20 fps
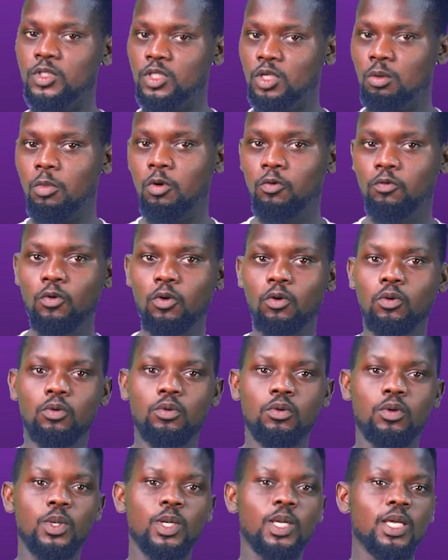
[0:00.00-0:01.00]
Number 4.
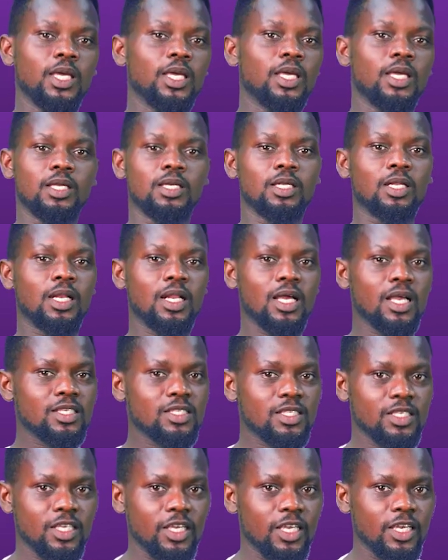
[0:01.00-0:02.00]
In the
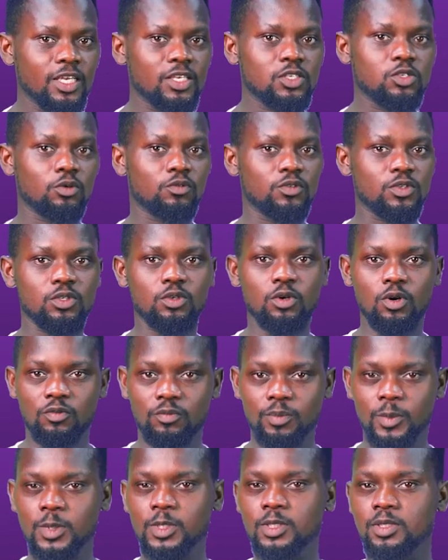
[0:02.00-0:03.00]
last years of his
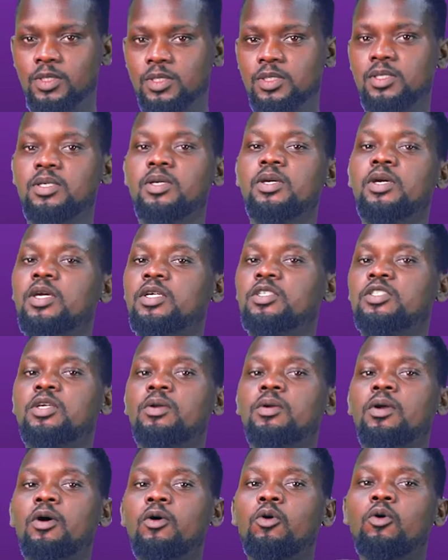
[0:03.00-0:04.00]
government,
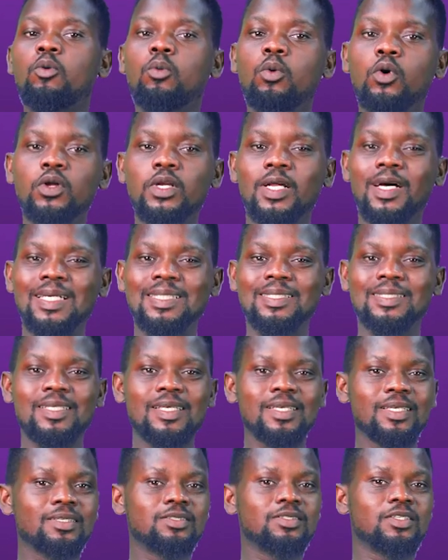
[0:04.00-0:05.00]
General Gowon had
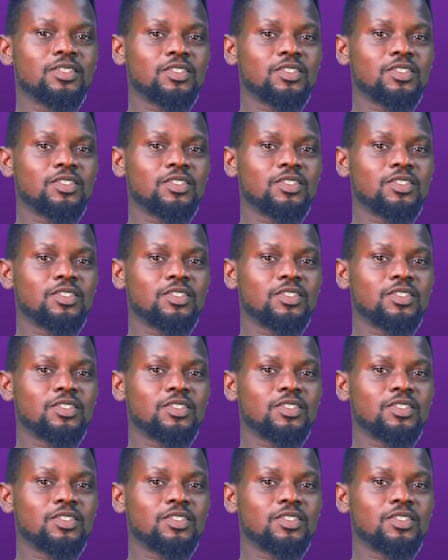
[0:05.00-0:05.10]
taken